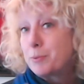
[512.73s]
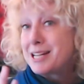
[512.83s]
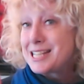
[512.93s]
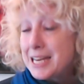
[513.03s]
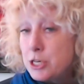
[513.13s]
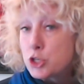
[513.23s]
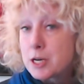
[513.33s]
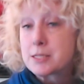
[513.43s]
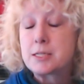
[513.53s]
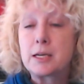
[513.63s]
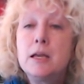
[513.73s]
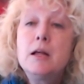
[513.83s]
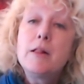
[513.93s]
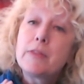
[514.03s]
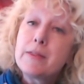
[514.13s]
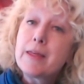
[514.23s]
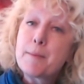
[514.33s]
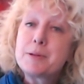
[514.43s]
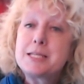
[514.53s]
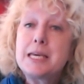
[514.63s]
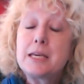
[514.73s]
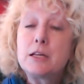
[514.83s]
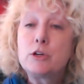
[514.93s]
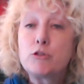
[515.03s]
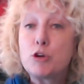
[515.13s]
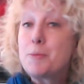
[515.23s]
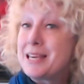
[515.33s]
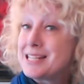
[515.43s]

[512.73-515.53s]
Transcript: But it's interesting that in that particular group,